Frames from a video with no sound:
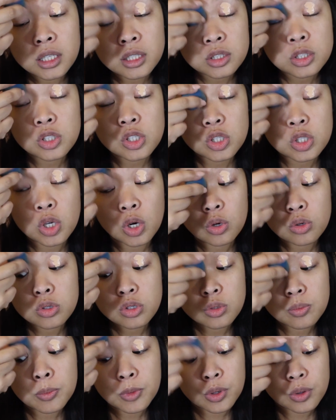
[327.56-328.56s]
is so
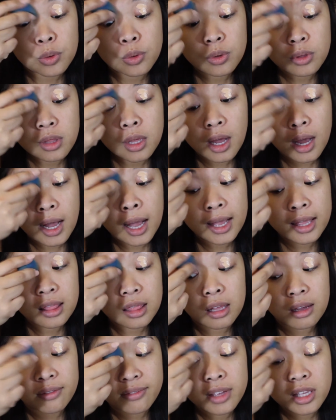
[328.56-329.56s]
smooth. I
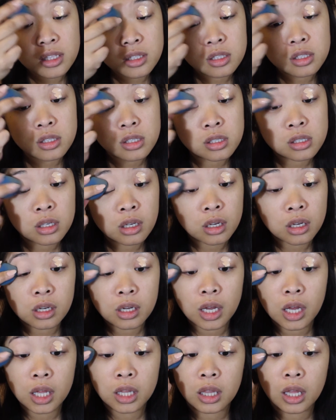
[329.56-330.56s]
love it
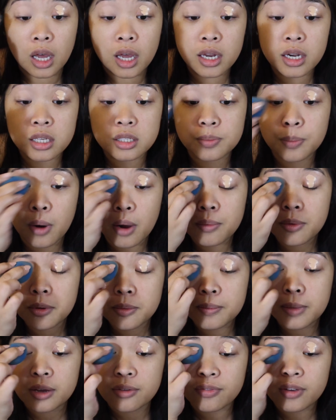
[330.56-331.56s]
a lot. It's probably
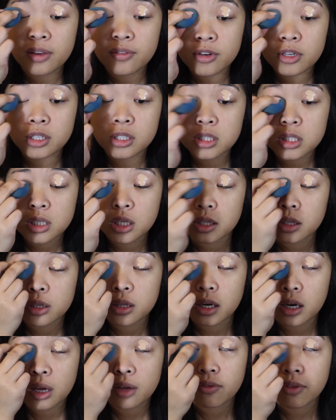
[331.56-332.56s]
my favorite concealer
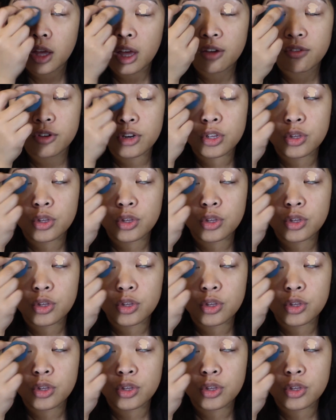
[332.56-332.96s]
that I've ever